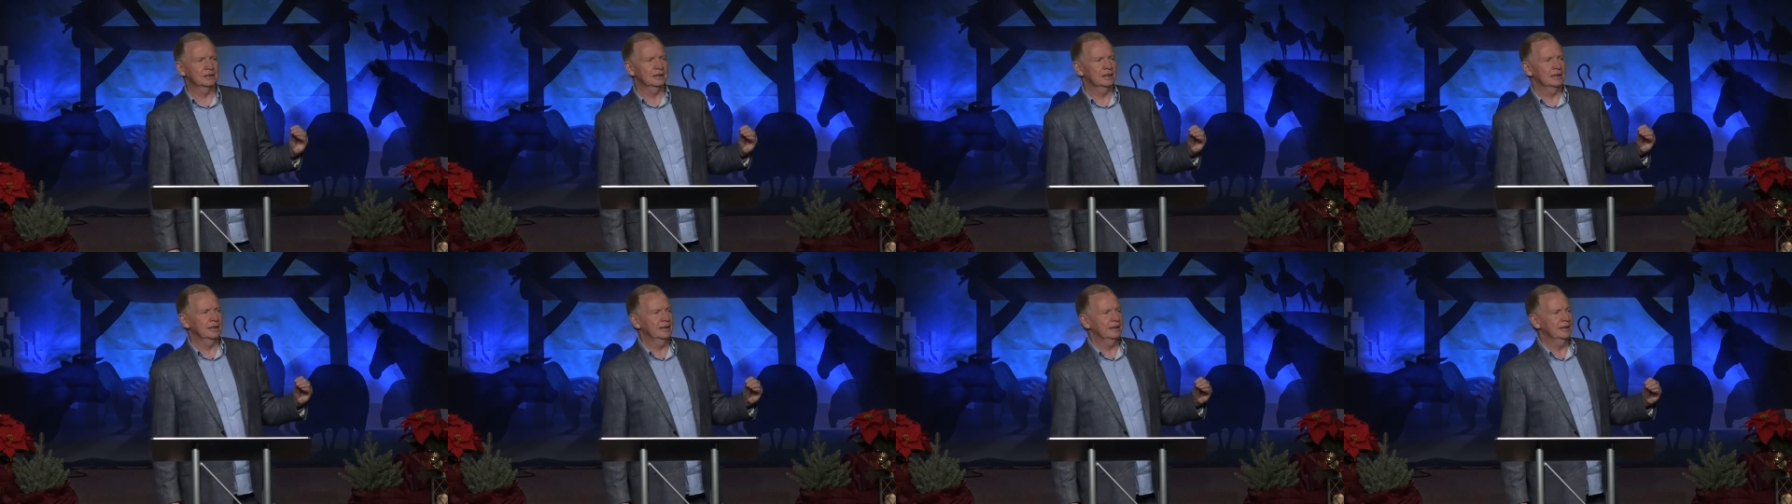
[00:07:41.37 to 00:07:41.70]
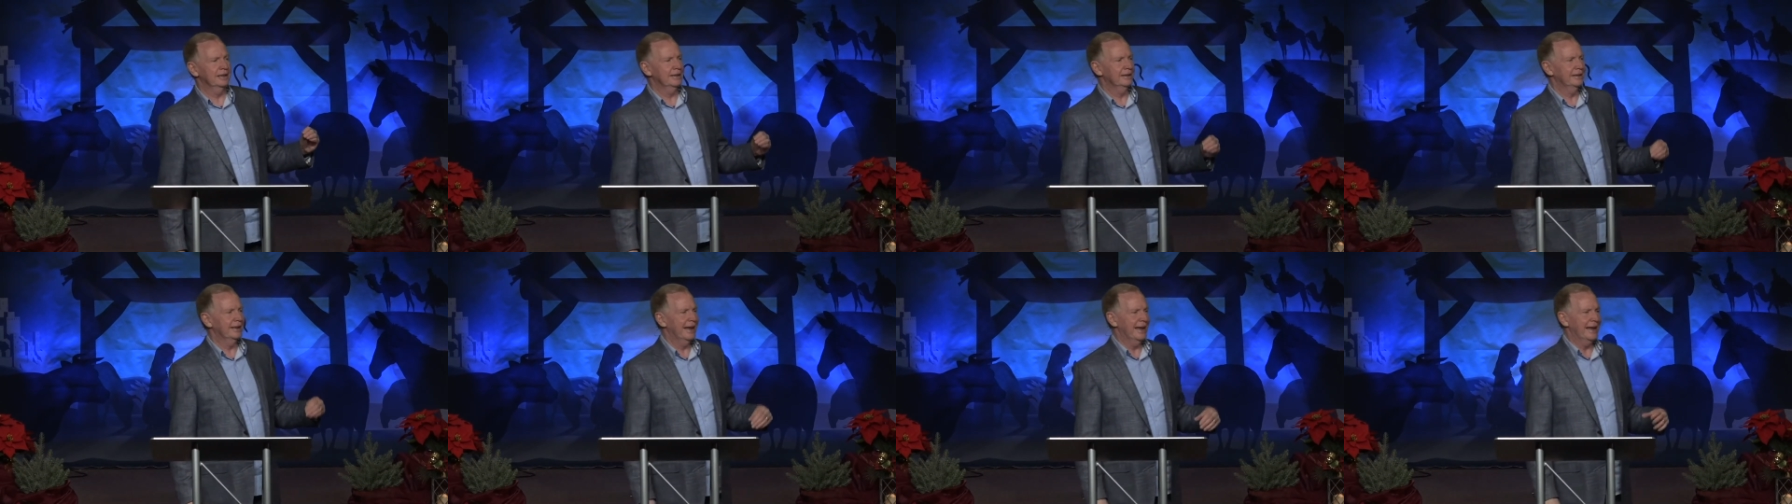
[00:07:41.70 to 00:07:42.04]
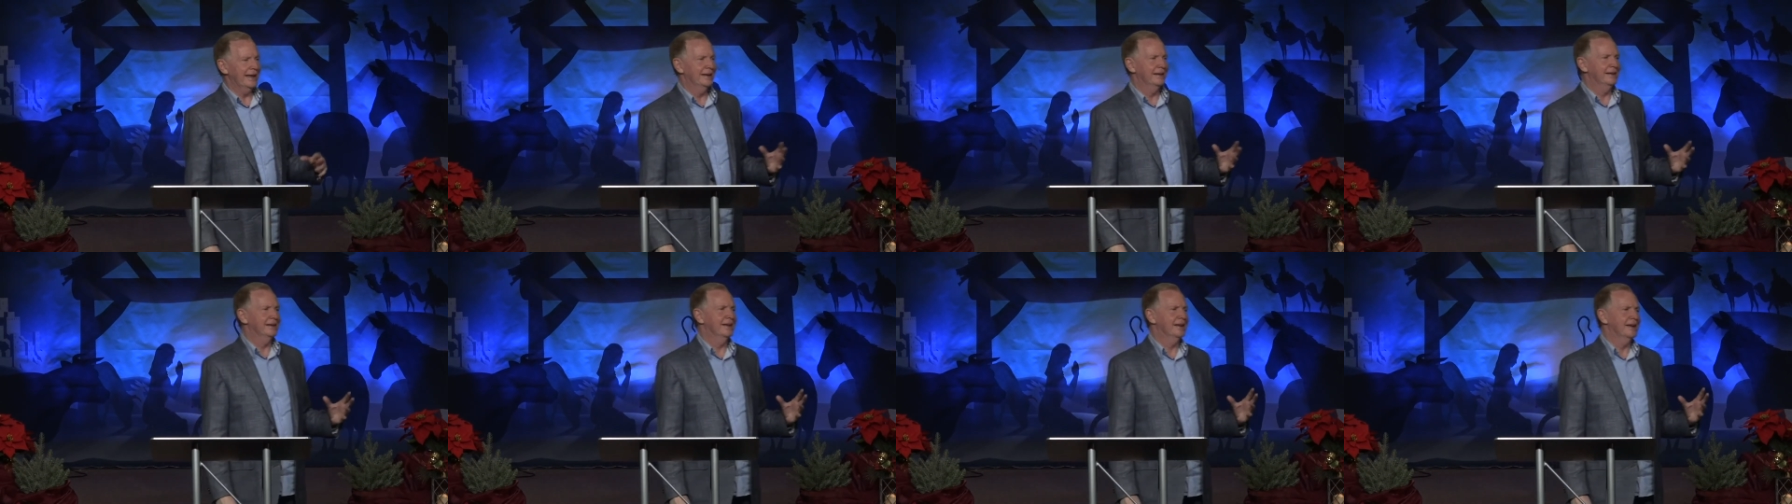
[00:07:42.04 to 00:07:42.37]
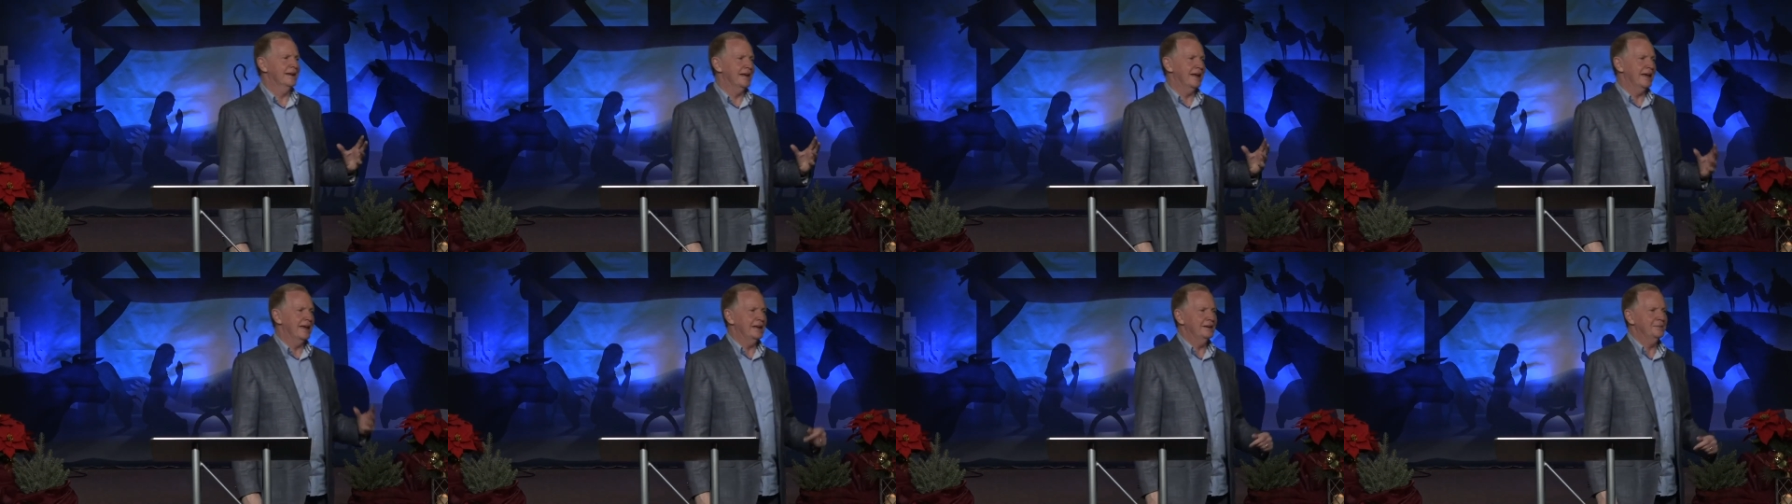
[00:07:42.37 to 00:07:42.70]
lady,
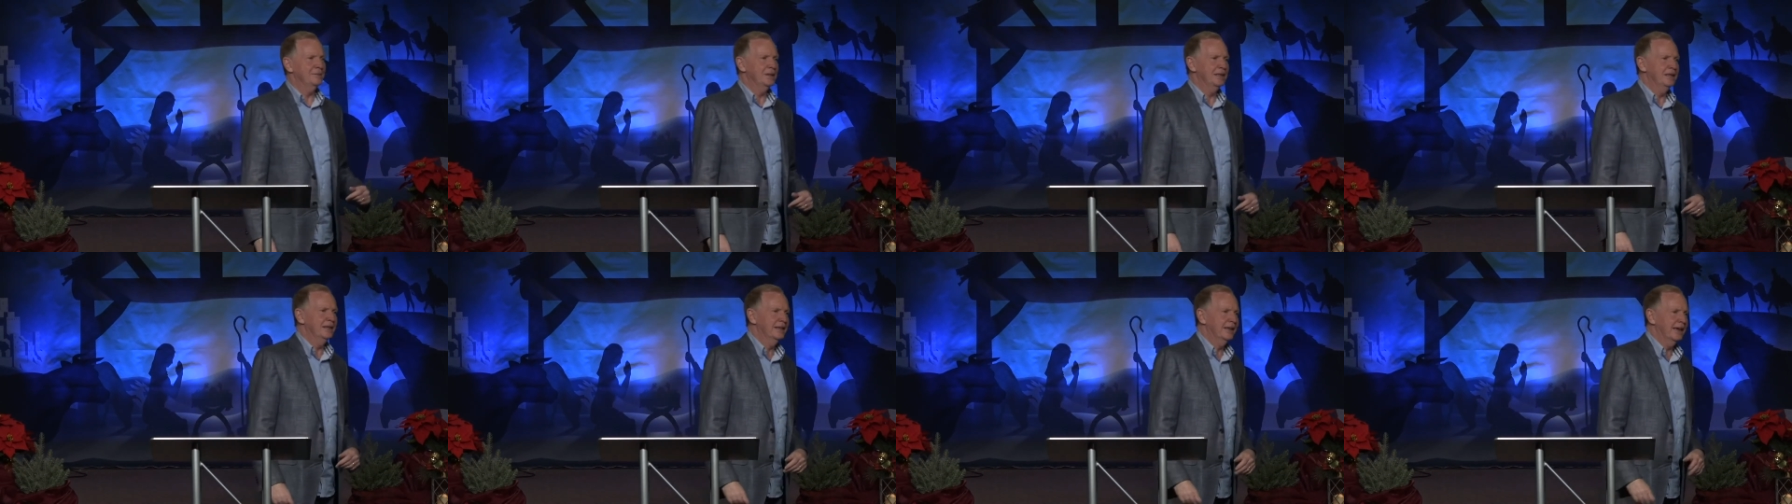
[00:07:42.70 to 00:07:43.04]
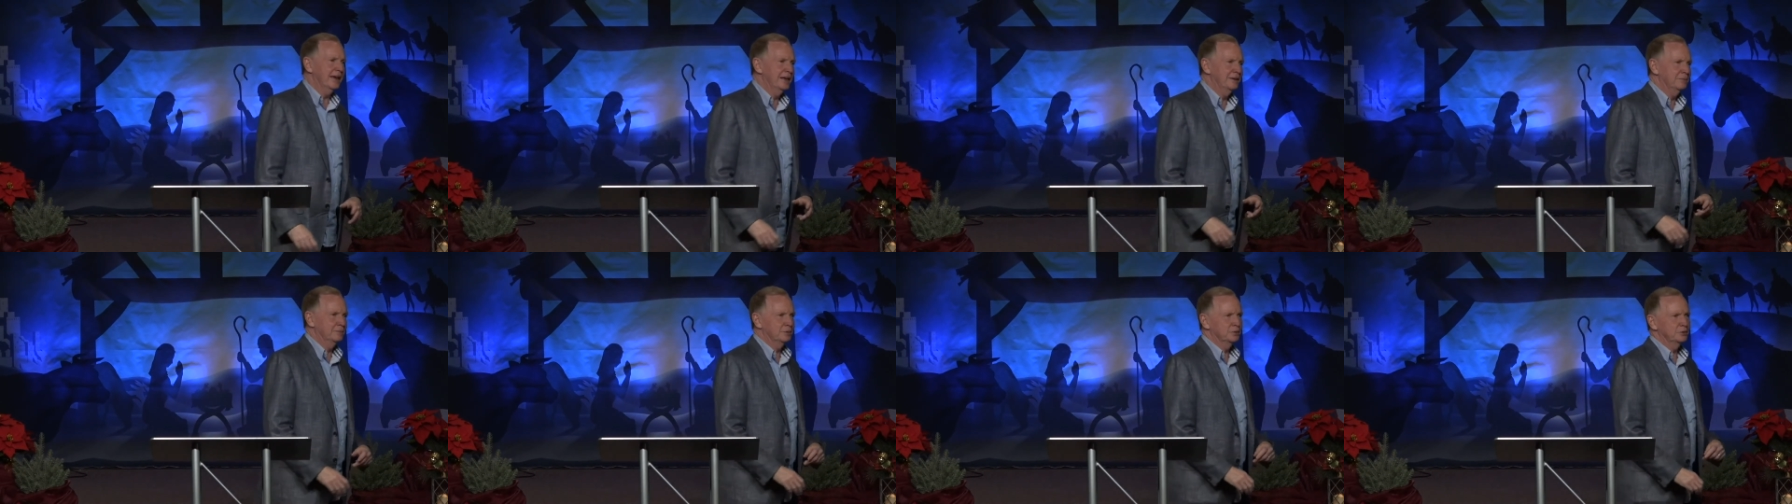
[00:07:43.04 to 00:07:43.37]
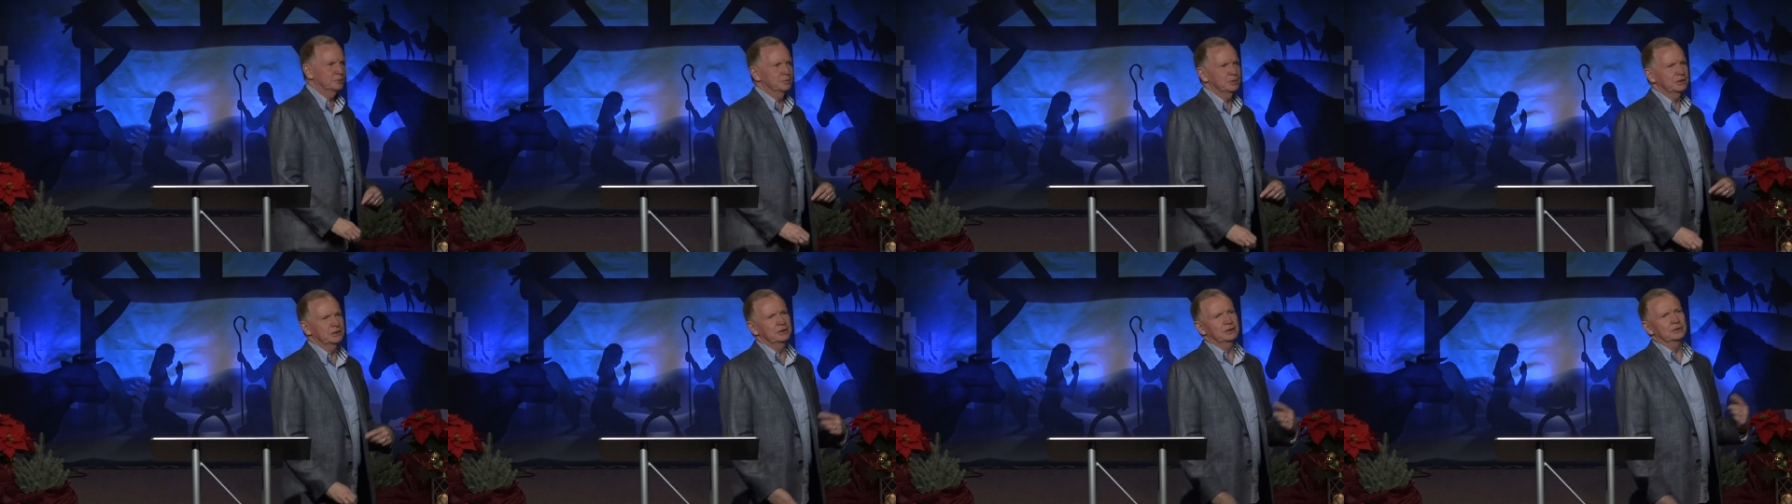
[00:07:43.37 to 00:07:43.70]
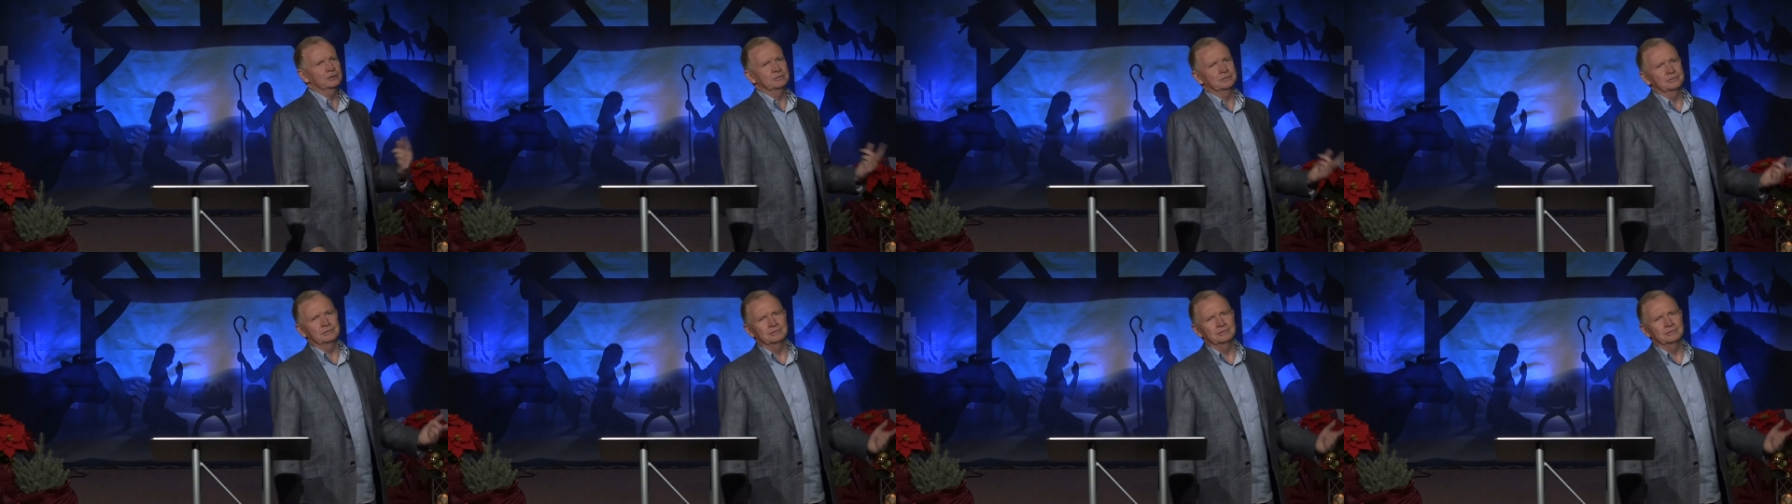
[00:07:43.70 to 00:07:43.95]
Amy Campbell, but don't